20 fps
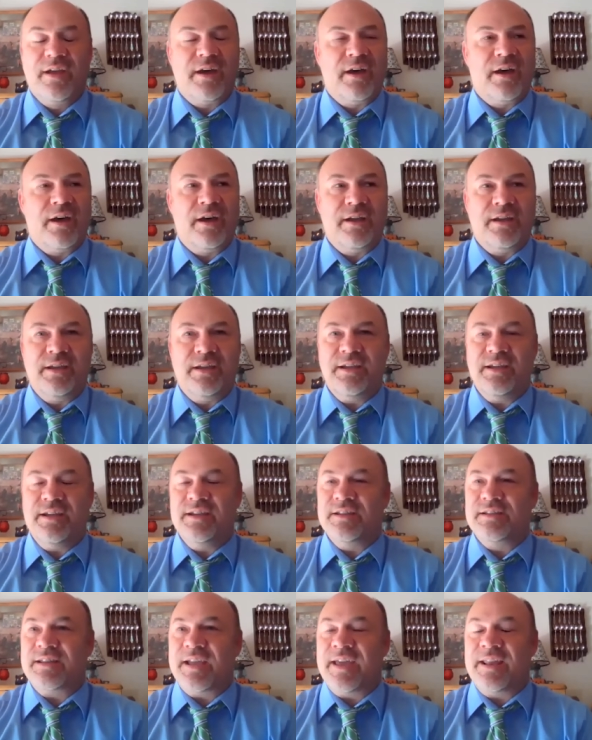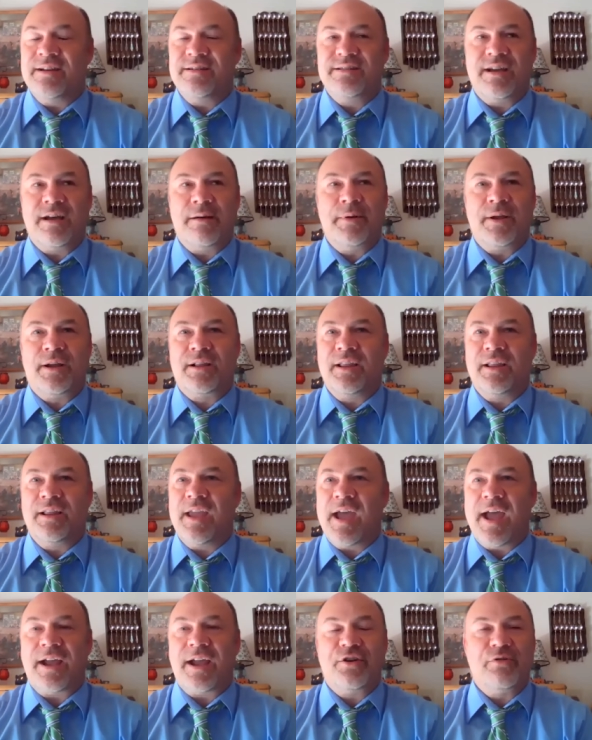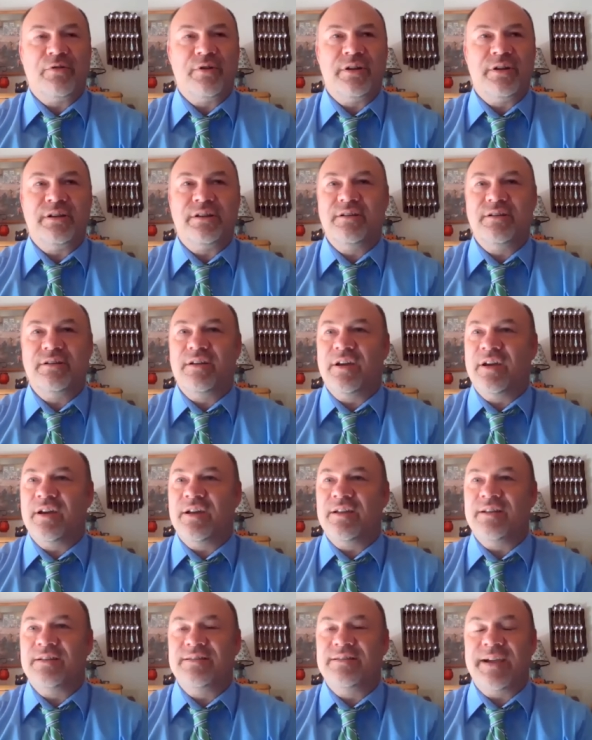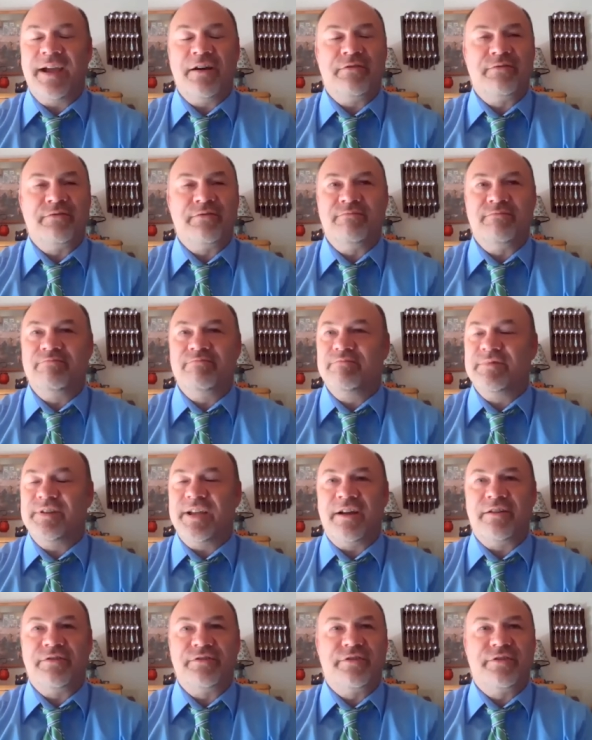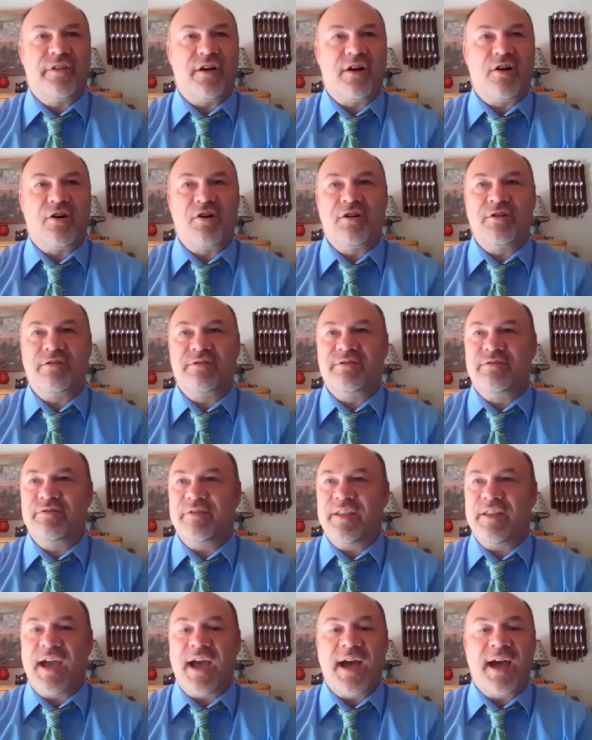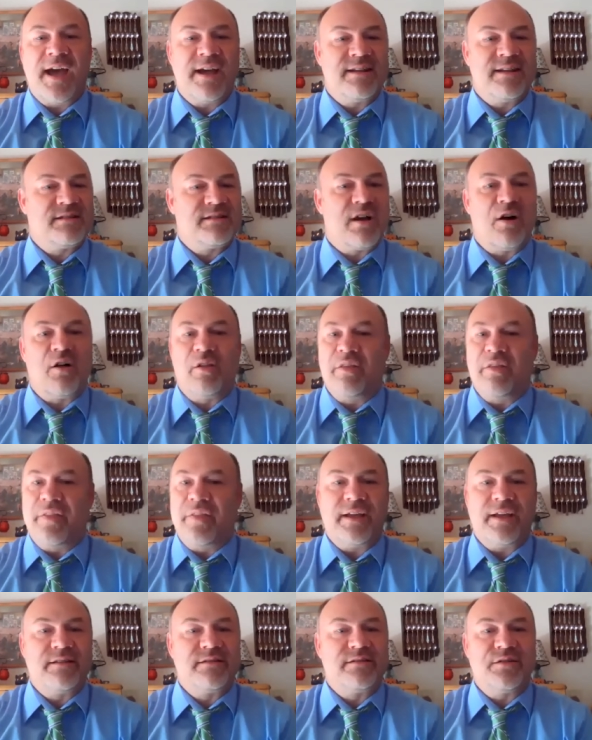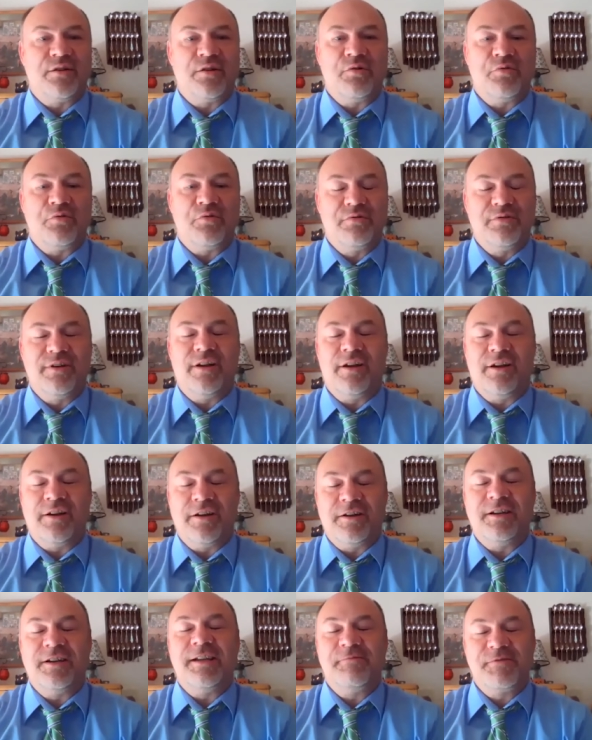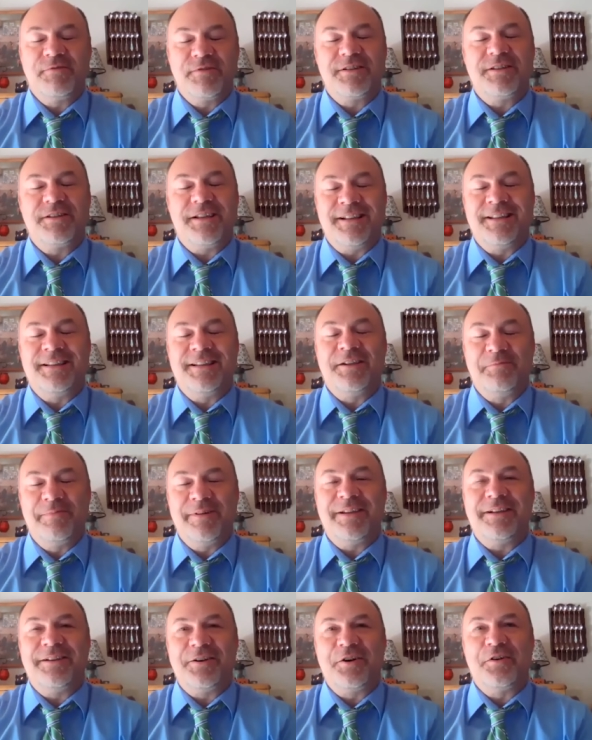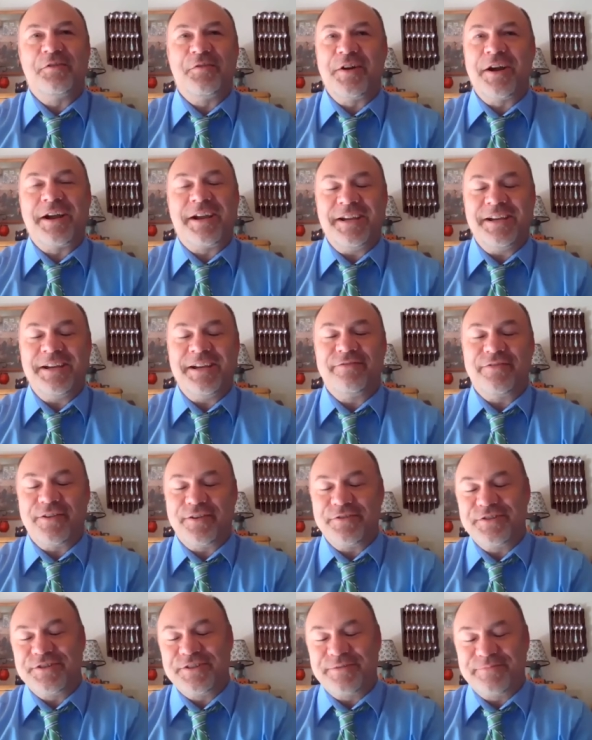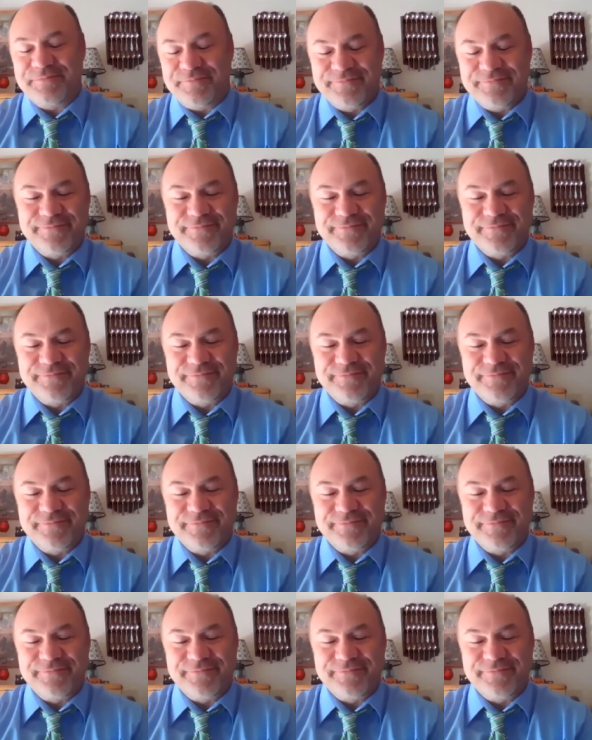Uh, he is anatomically accurate uh, down down to the heart, to the eyes, all of that. So uh, it was a little bit nerve wracking at first.